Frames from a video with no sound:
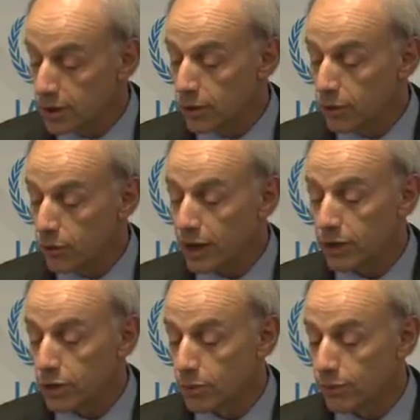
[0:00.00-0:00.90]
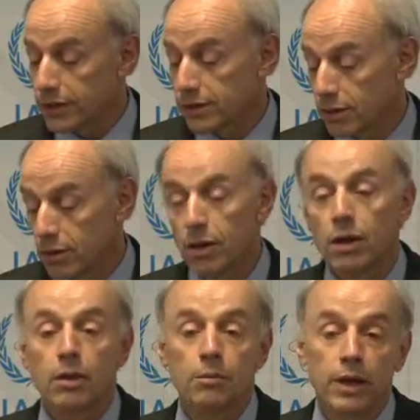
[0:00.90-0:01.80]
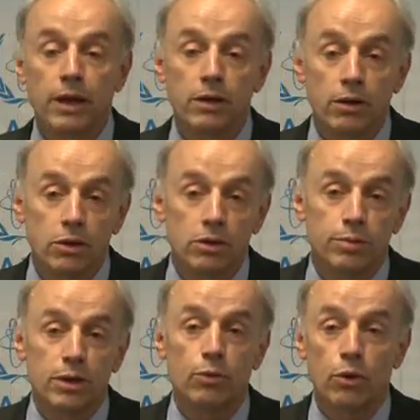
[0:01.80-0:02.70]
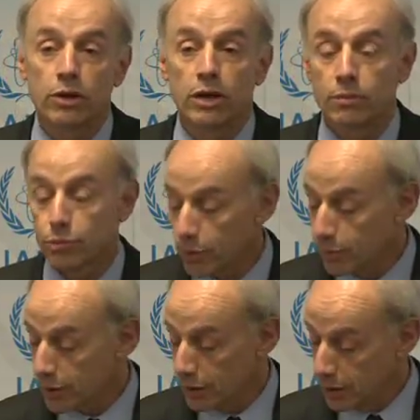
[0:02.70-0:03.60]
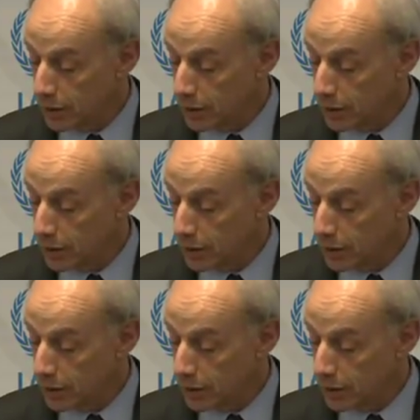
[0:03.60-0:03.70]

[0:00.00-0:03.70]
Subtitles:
in the reactor vessel may not be working properly.